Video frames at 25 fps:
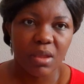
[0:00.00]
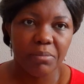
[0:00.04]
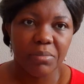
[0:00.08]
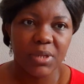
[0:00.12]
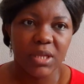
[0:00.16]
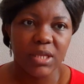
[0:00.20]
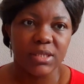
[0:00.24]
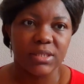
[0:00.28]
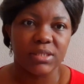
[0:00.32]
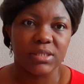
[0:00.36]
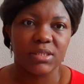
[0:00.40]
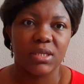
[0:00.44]

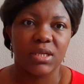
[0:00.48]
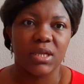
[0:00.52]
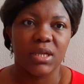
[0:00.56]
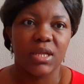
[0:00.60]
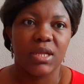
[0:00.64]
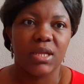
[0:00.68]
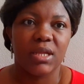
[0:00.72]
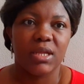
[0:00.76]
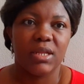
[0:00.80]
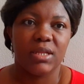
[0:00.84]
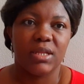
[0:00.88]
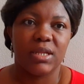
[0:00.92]
Please,
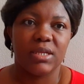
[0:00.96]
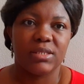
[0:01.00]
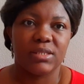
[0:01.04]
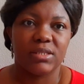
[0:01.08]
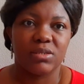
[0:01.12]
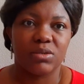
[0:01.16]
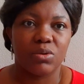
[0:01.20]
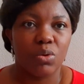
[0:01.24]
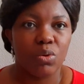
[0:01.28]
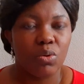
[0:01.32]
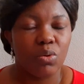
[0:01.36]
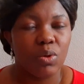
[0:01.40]

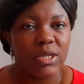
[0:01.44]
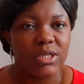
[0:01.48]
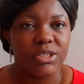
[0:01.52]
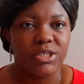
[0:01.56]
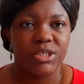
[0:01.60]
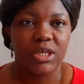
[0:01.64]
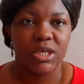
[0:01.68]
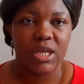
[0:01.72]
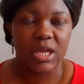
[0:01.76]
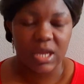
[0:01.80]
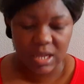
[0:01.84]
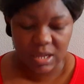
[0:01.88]
let's go and
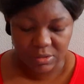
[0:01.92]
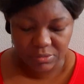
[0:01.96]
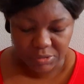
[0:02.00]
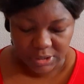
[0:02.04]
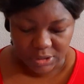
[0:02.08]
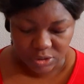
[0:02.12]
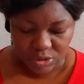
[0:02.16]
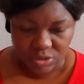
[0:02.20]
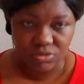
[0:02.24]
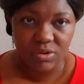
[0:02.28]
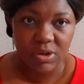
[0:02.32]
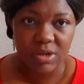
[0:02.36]
check her out
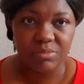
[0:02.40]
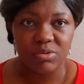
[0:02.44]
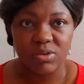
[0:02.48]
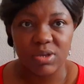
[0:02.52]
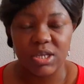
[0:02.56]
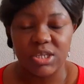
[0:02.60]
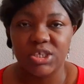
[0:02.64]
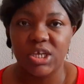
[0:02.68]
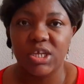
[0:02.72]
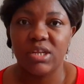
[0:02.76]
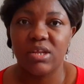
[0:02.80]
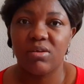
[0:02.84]
and subscribe to
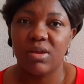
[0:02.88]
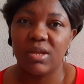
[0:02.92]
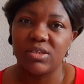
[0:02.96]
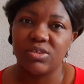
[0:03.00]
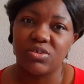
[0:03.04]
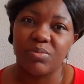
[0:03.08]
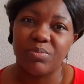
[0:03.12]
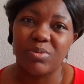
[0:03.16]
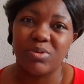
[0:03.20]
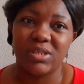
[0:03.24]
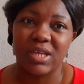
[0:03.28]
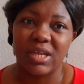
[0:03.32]
her channel and
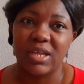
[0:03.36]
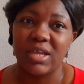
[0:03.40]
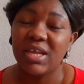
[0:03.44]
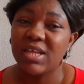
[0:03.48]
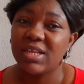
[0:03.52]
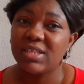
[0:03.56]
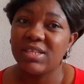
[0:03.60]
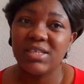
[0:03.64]
support her.